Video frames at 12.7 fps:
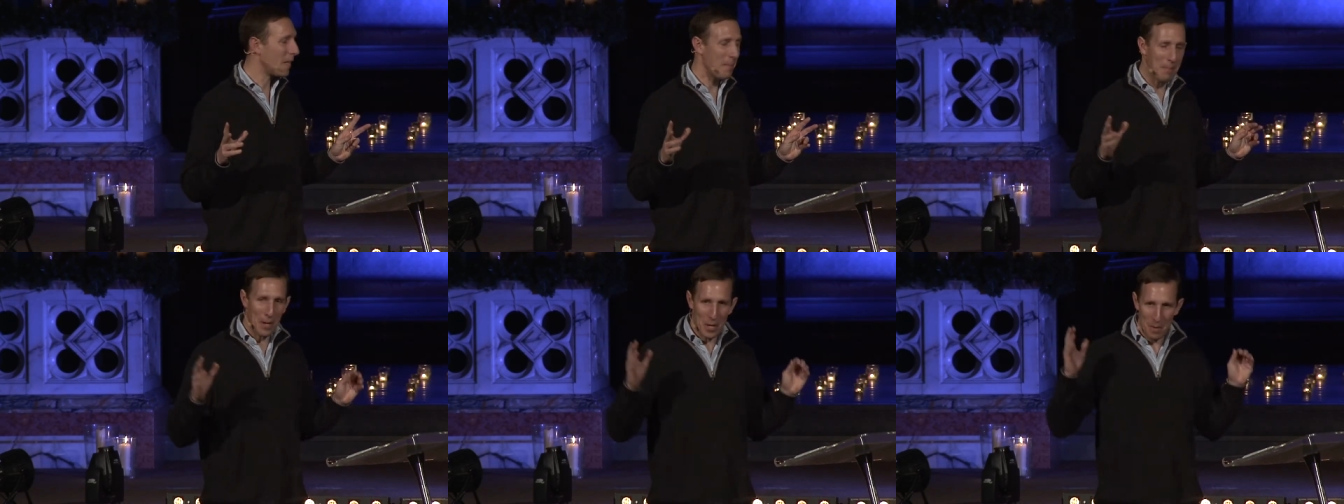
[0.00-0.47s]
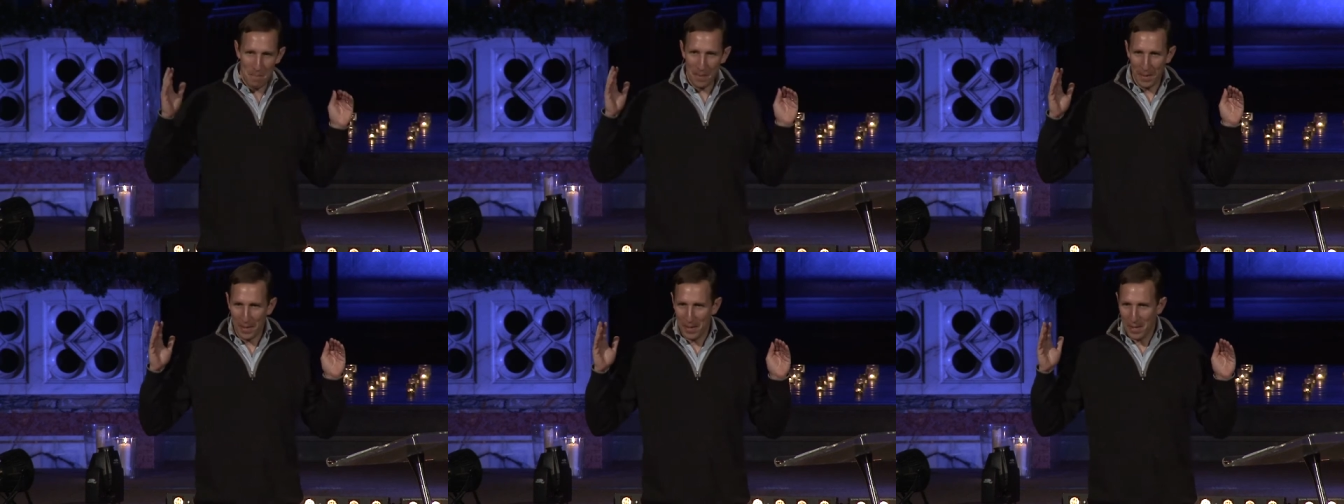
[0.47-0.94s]
but whom
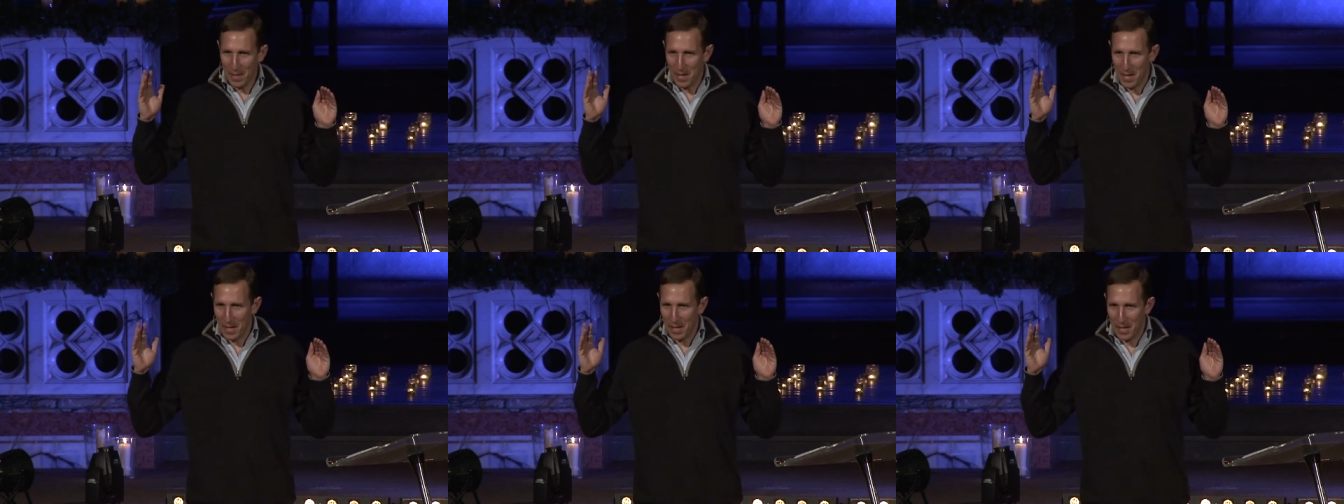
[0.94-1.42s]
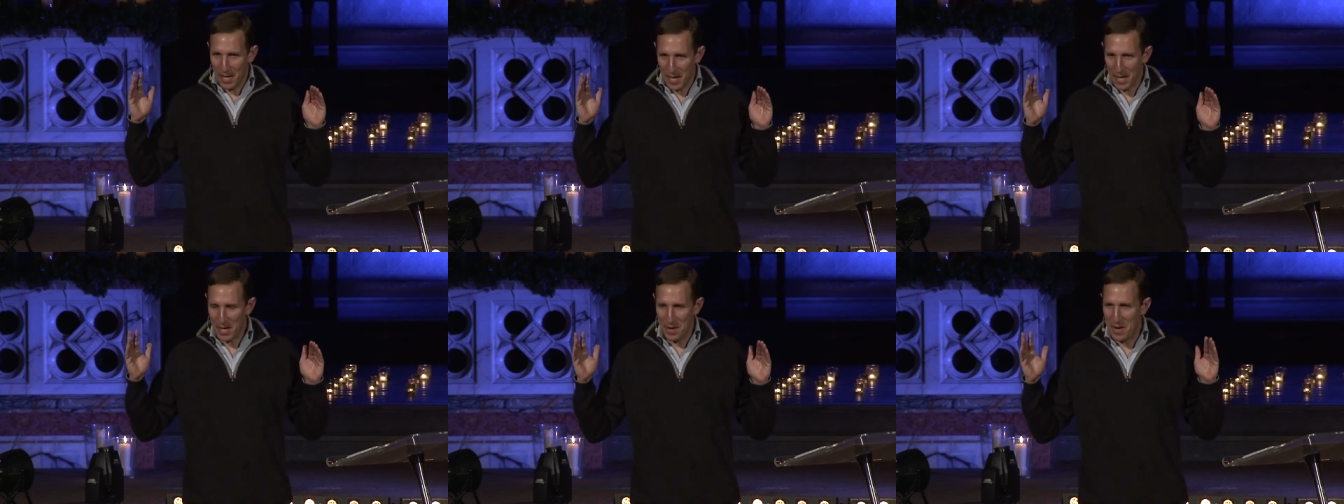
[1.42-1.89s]

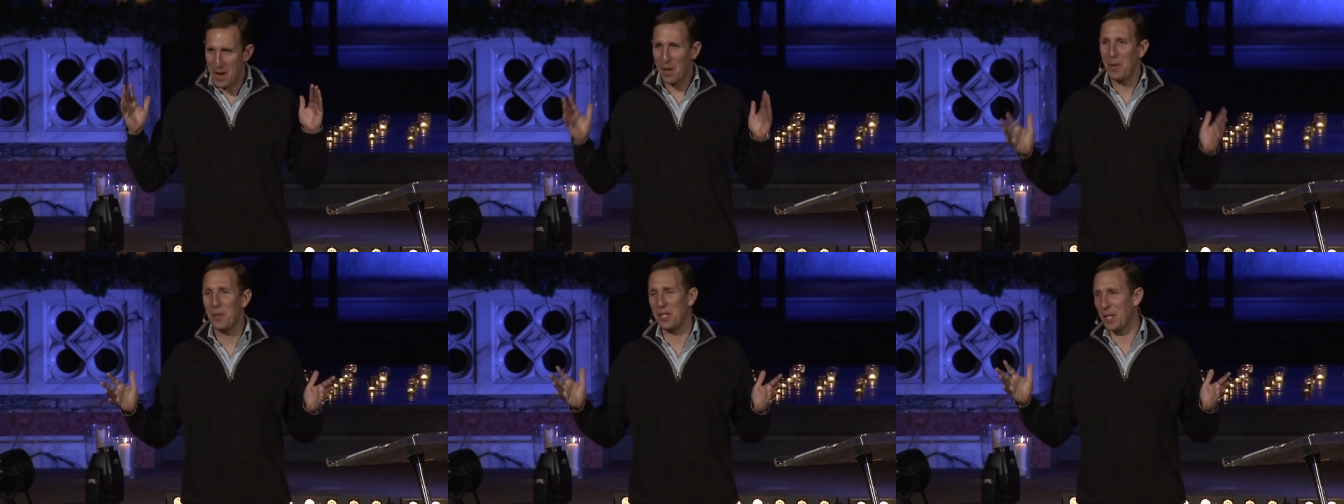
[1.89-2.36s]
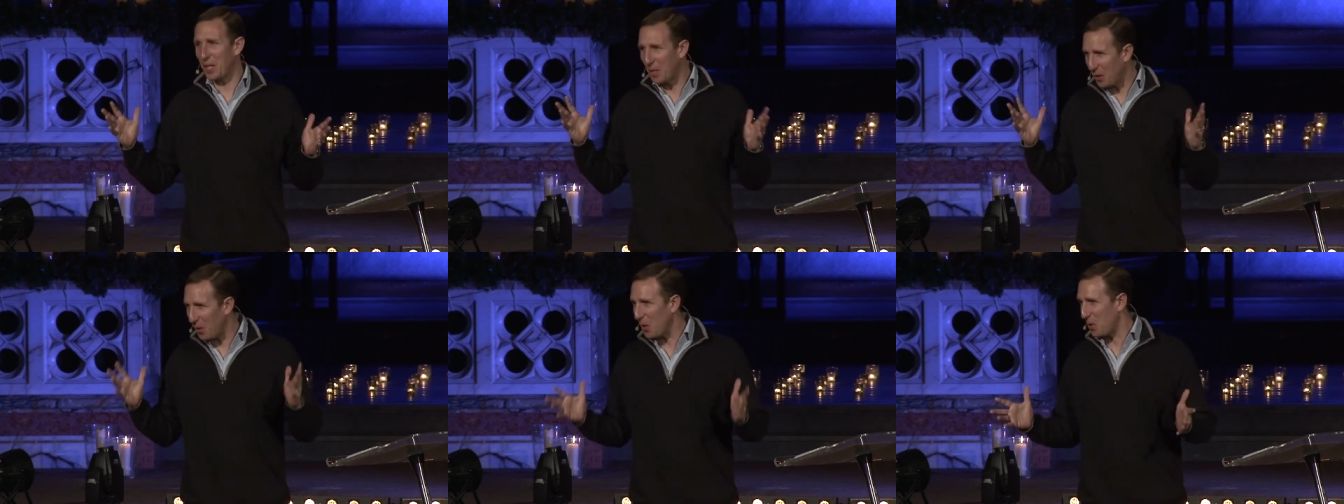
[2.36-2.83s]
knows that
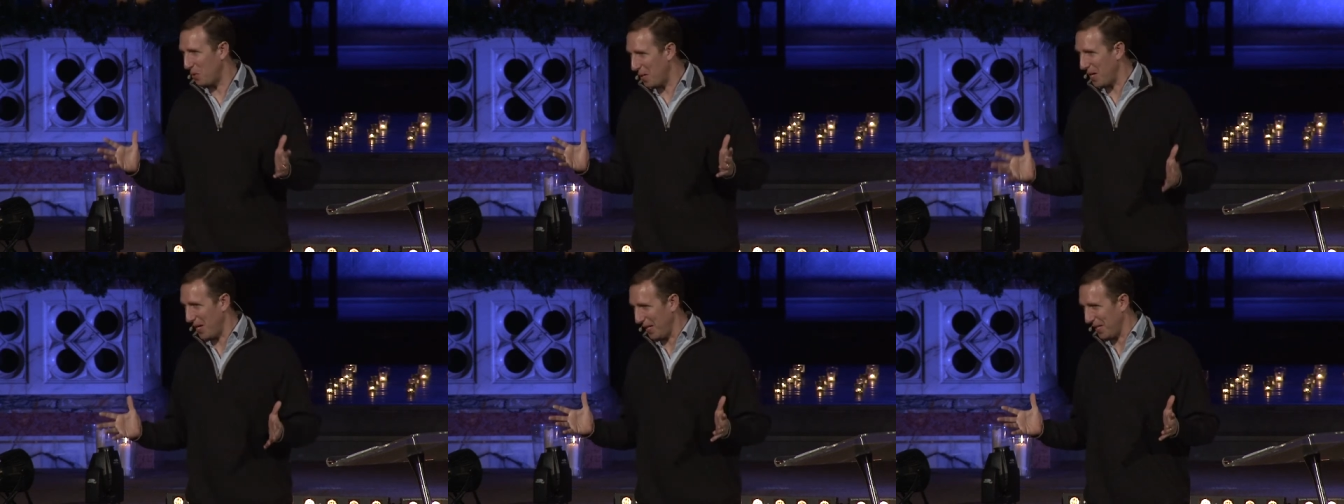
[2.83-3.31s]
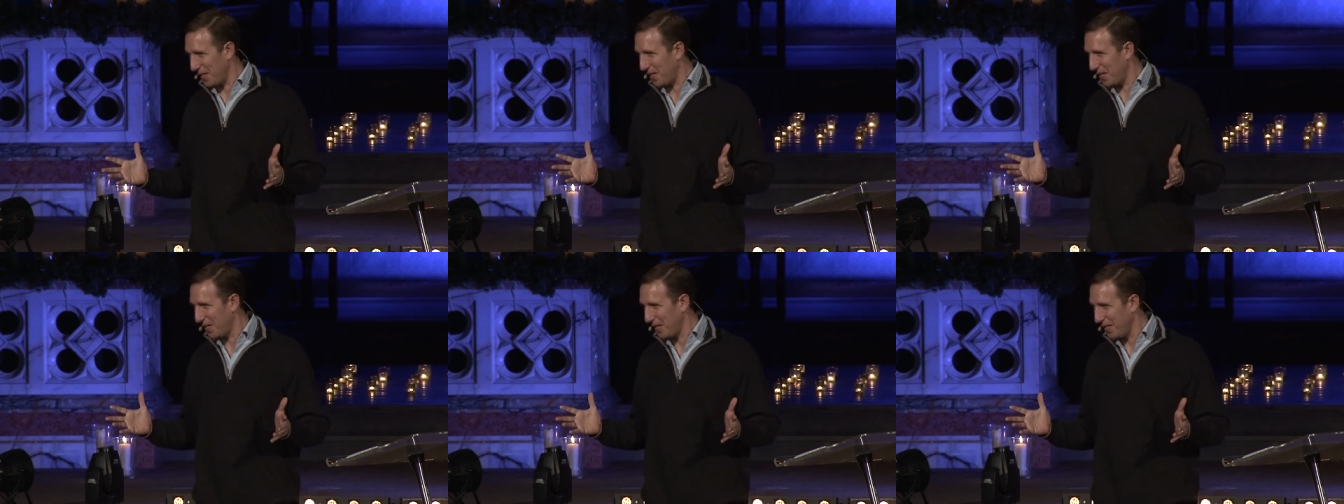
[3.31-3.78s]
God
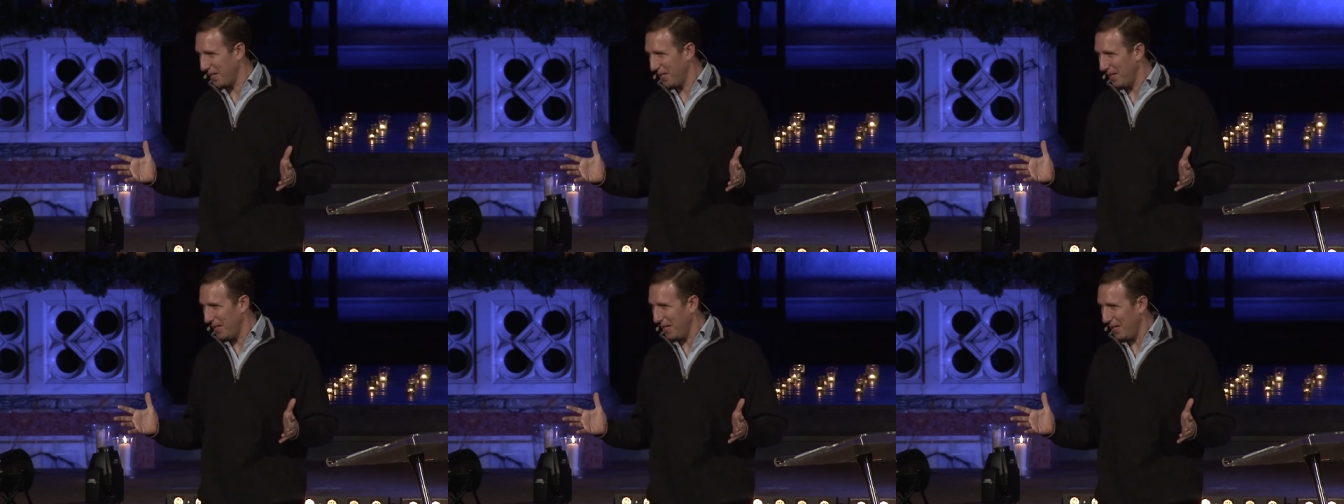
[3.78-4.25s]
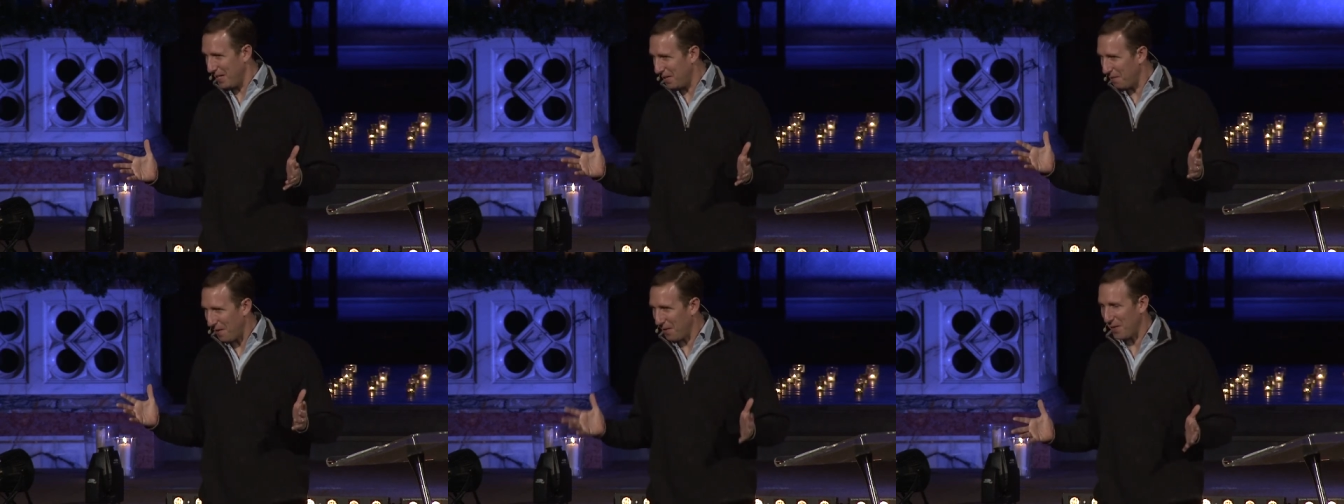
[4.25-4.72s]
reliance is
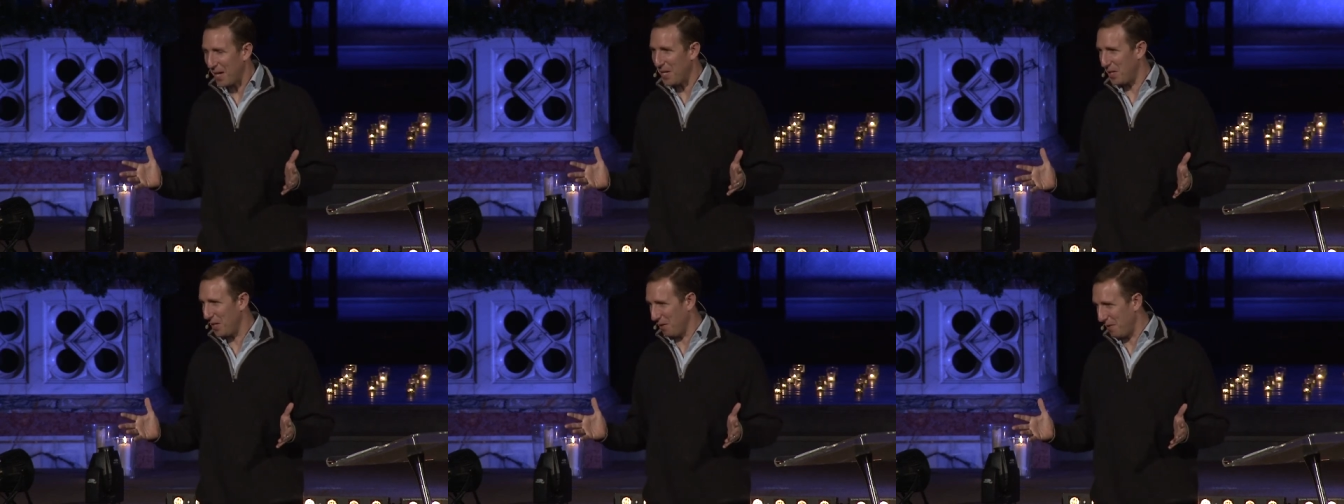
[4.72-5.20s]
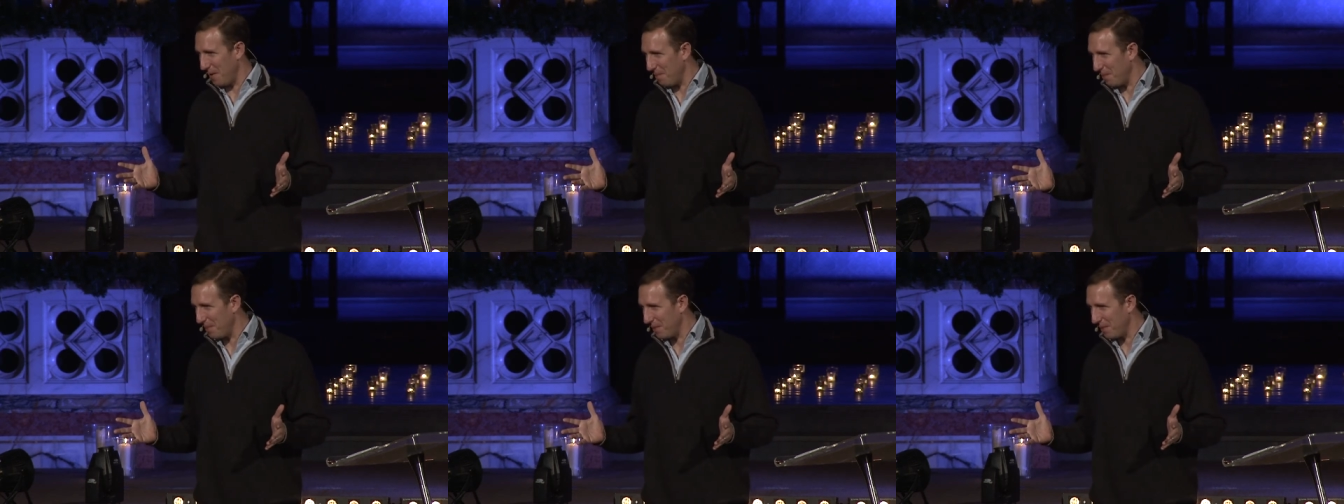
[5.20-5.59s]
the foundation of him,